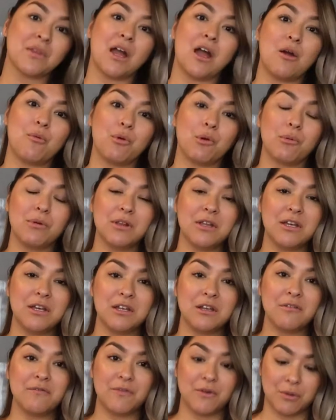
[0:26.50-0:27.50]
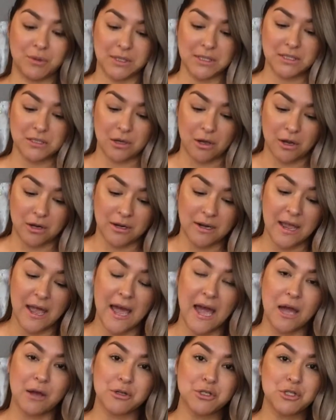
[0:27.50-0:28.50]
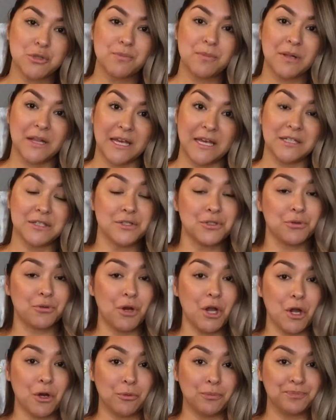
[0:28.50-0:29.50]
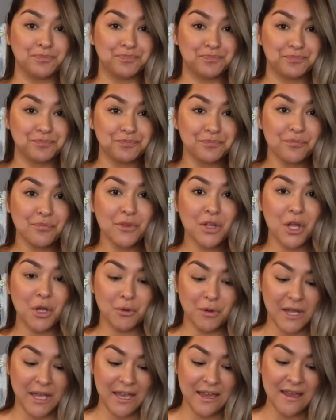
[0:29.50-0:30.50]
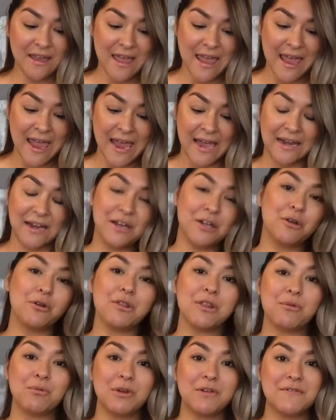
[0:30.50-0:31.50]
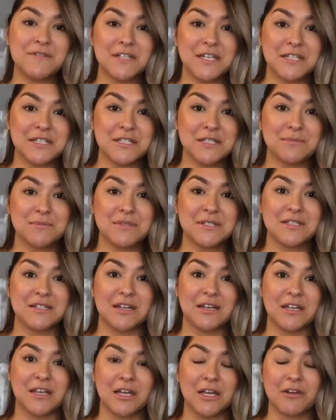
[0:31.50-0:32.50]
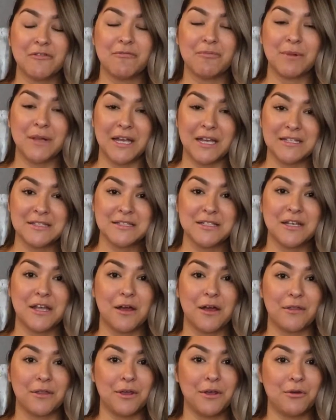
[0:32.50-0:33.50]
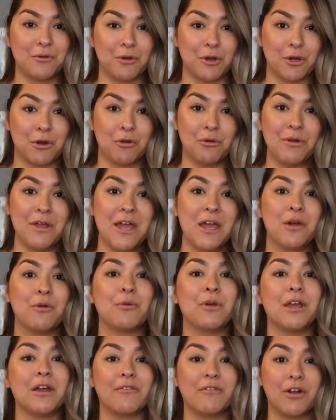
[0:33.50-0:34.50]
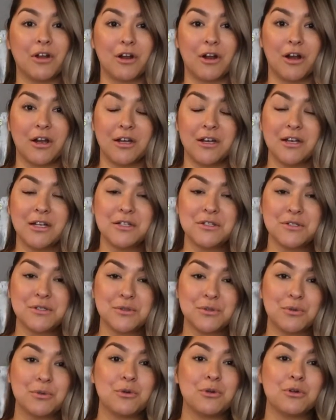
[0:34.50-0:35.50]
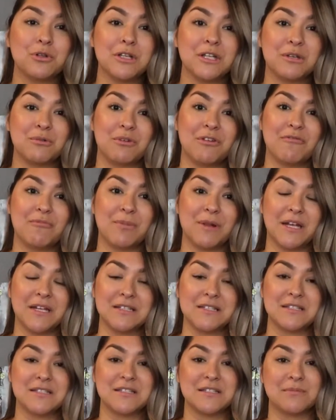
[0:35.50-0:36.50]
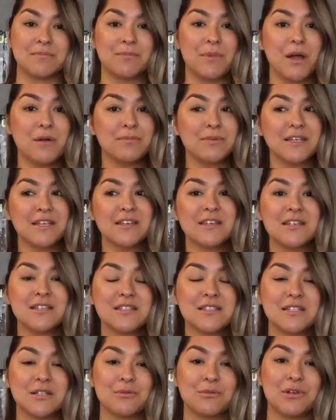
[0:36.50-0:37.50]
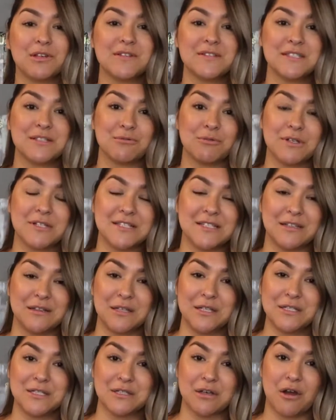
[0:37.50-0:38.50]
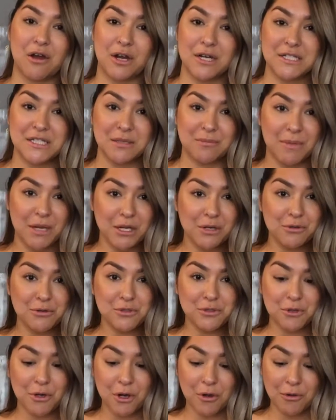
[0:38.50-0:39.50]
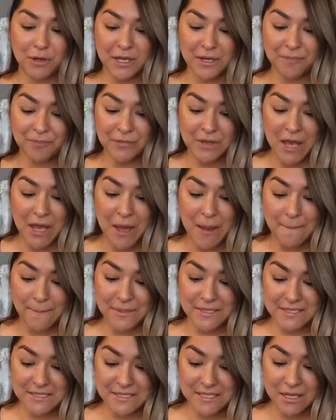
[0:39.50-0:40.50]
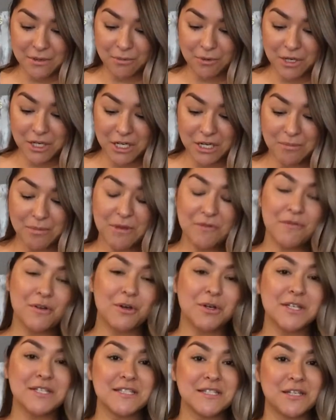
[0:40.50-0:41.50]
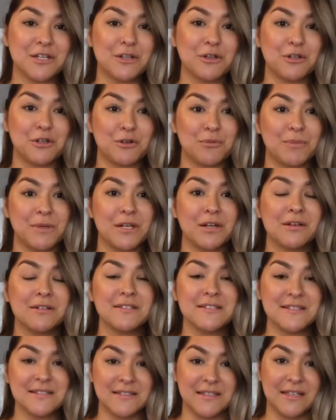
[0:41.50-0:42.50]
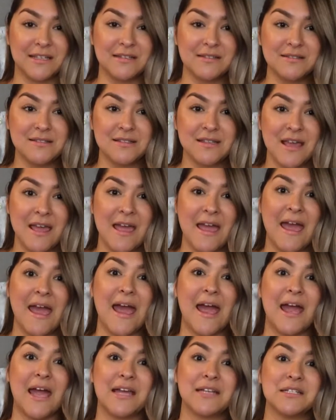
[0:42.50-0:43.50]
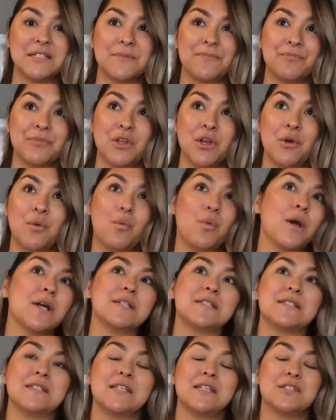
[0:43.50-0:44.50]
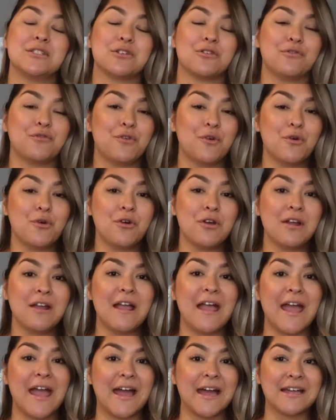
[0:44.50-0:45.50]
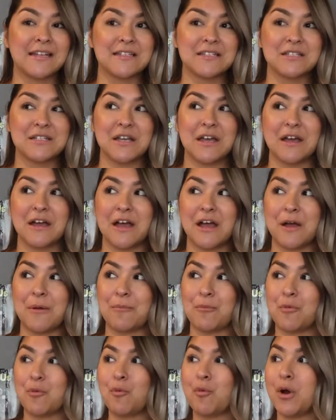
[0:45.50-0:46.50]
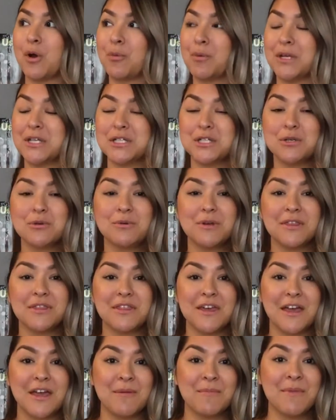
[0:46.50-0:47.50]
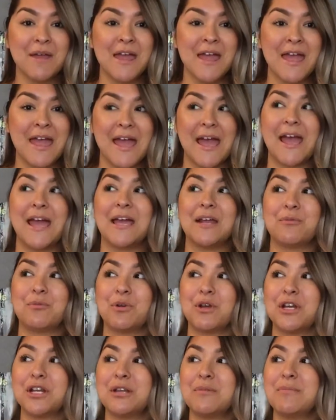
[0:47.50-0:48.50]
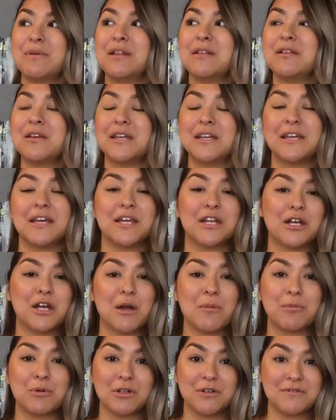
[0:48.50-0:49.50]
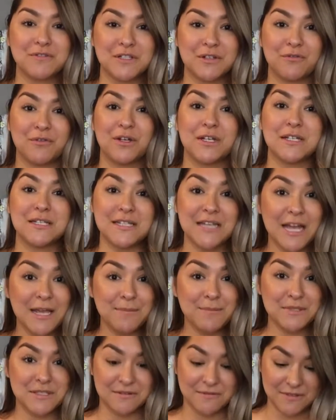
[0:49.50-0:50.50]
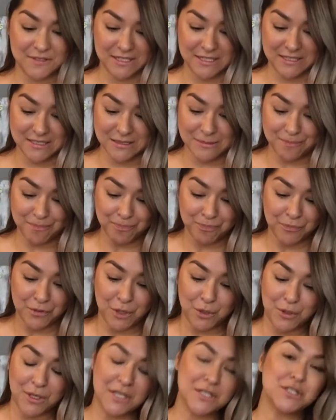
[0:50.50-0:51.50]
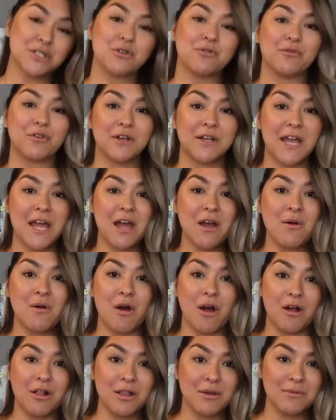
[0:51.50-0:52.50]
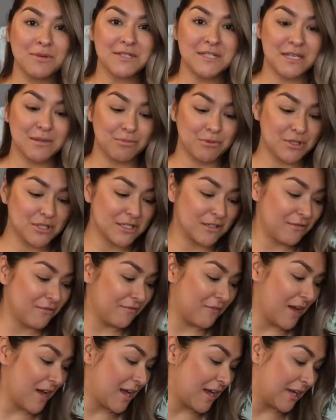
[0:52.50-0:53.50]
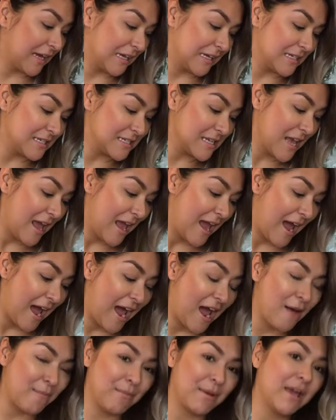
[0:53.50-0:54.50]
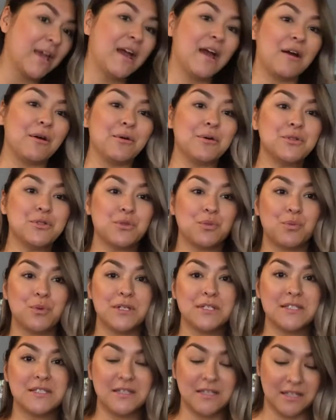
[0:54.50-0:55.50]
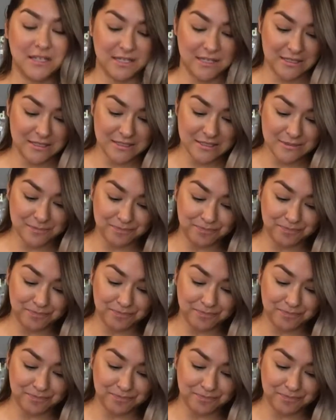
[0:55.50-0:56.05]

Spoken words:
we're really going to focus on how do plants grow. Okay, and I know that we've done some studying of plants and how they grow. We have our garden at school and we've planted some pumpkins and we recently saw our tomatoes growing. But today we're going to be focusing a little bit on seeds and what seeds are for and what we do with them. And we're going to be looking at a couple of different types of seeds. Okay, so for now, all I was able to find at my house was these